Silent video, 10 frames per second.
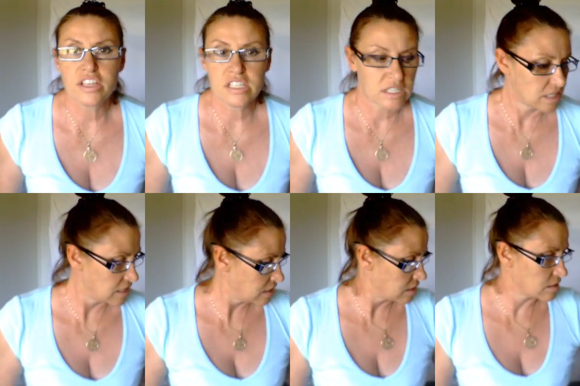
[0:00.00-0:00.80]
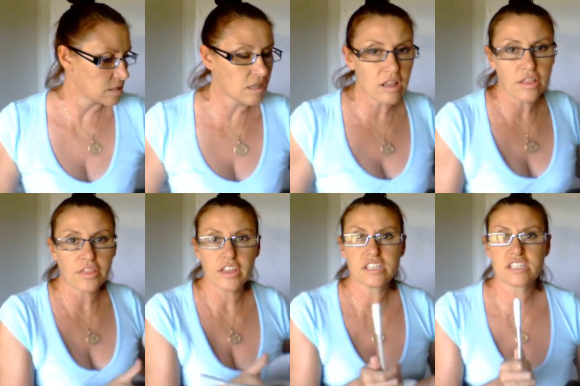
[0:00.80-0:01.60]

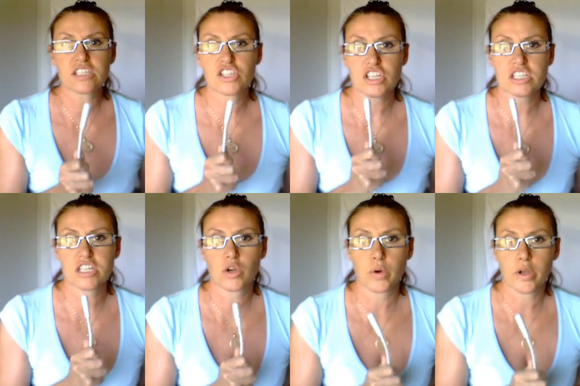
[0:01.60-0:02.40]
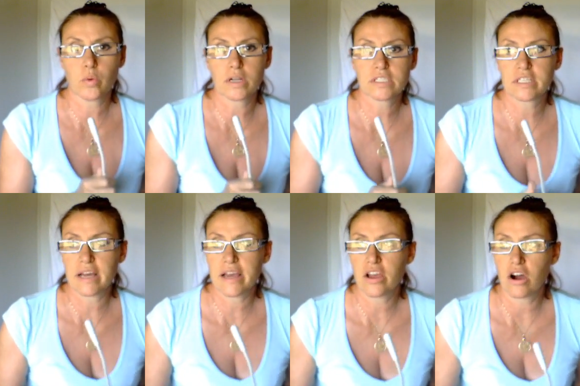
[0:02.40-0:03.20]
This is just a quick one
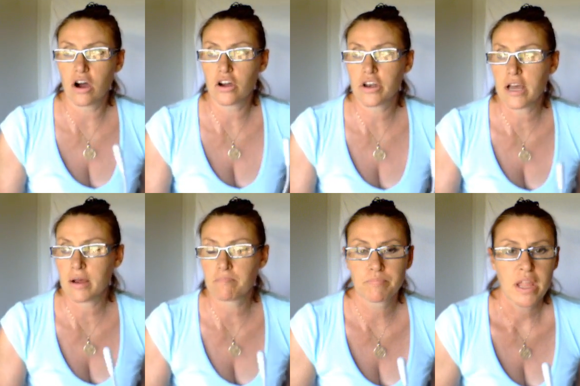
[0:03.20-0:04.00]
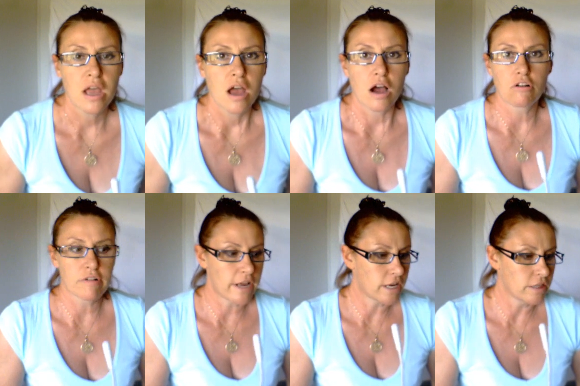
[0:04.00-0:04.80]
today on I
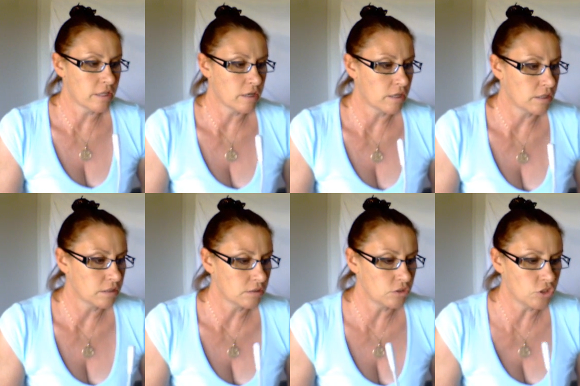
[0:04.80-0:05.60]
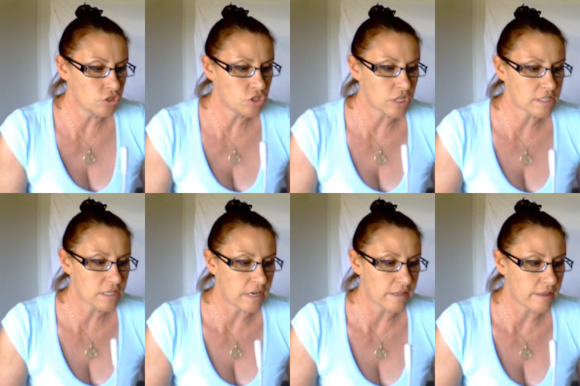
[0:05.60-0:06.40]
read in the news
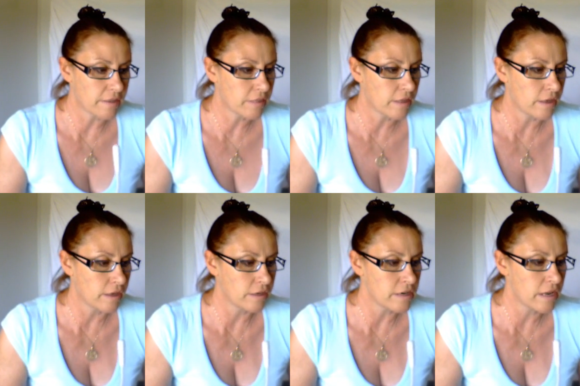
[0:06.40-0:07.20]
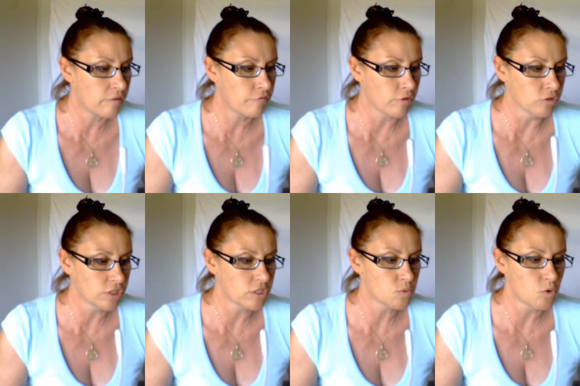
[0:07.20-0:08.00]
yesterday that the net
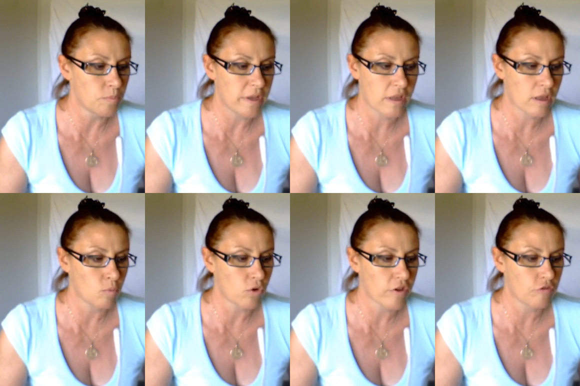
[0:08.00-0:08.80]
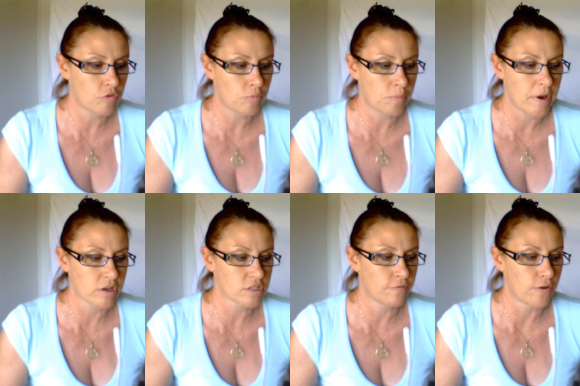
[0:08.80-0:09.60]
filters will give
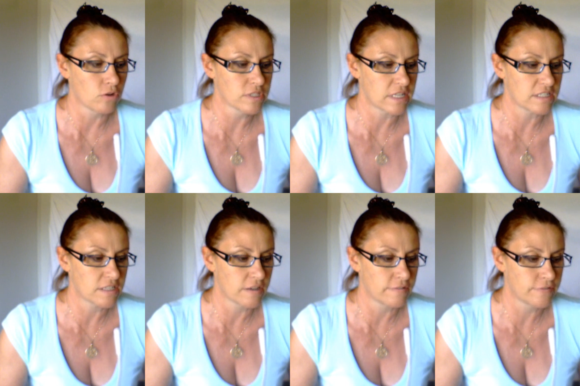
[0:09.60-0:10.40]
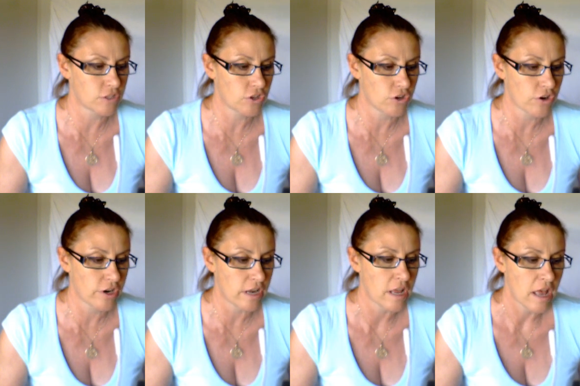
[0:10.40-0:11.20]
parents a false sense of
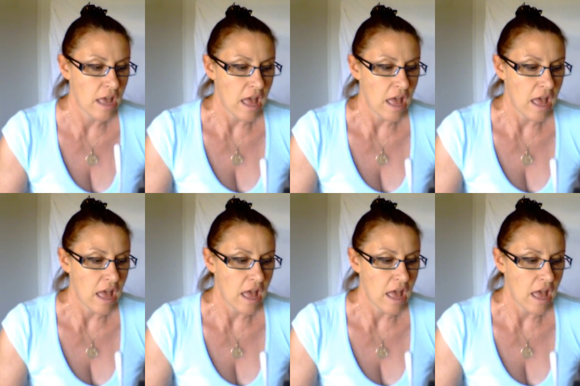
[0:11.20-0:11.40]
security.